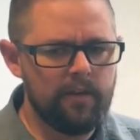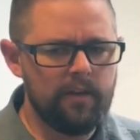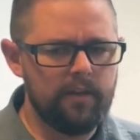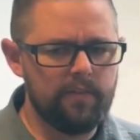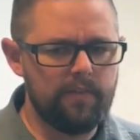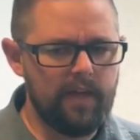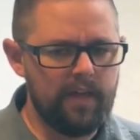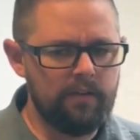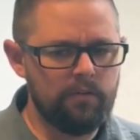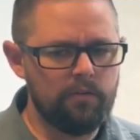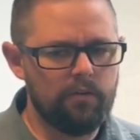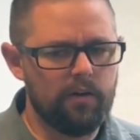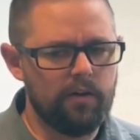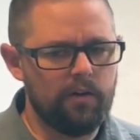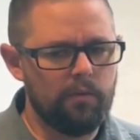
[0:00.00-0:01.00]

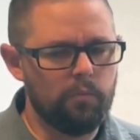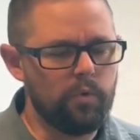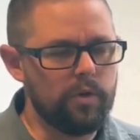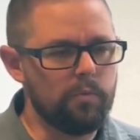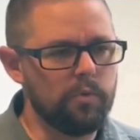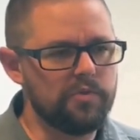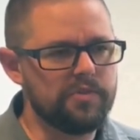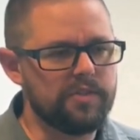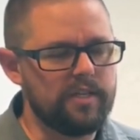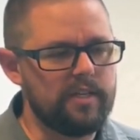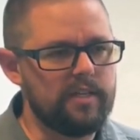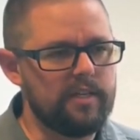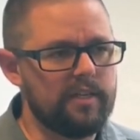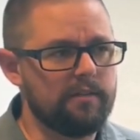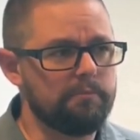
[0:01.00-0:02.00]
Then we will see
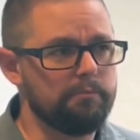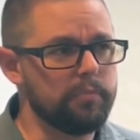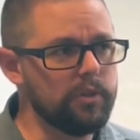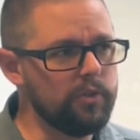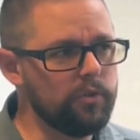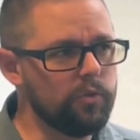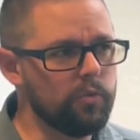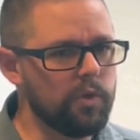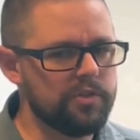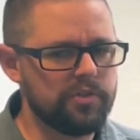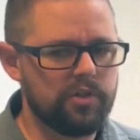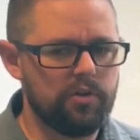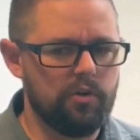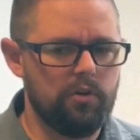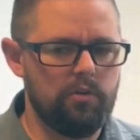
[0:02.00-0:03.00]
in blue what's
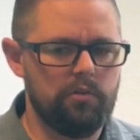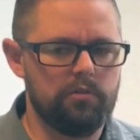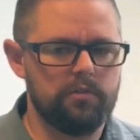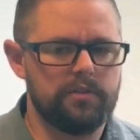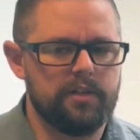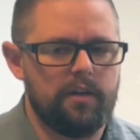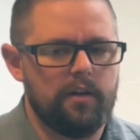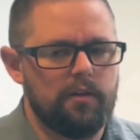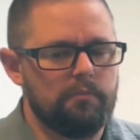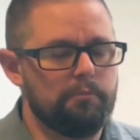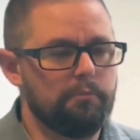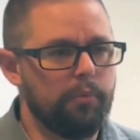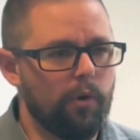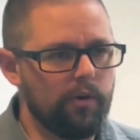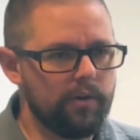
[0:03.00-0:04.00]
called
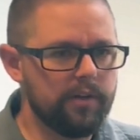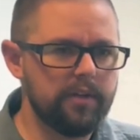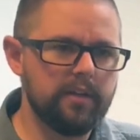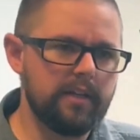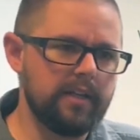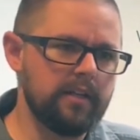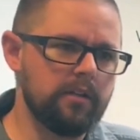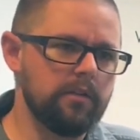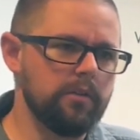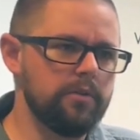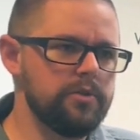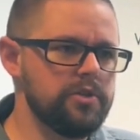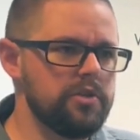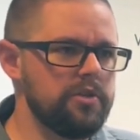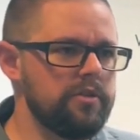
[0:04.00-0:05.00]
bark
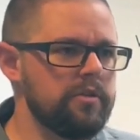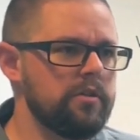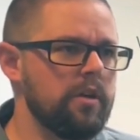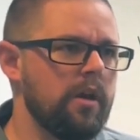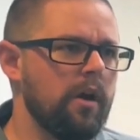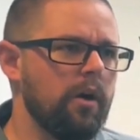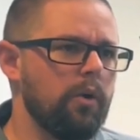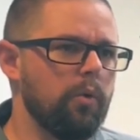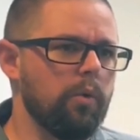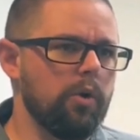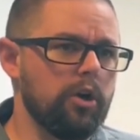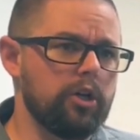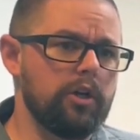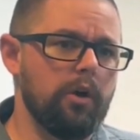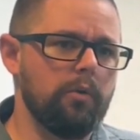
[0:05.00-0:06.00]
inclusions
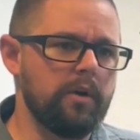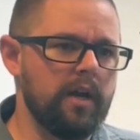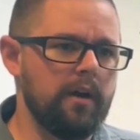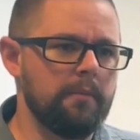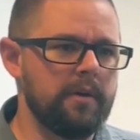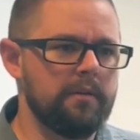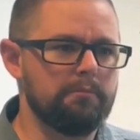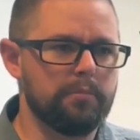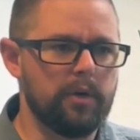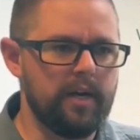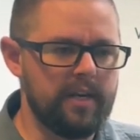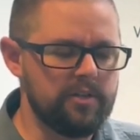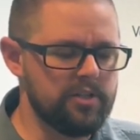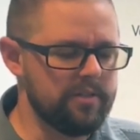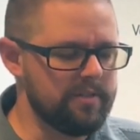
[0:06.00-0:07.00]
or codominant
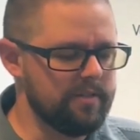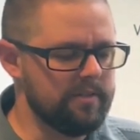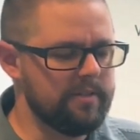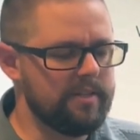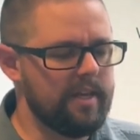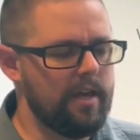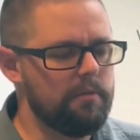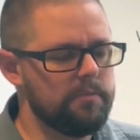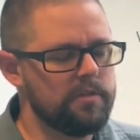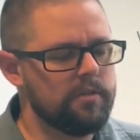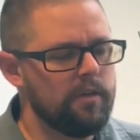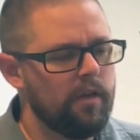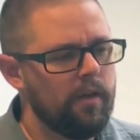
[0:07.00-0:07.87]
branches and stems.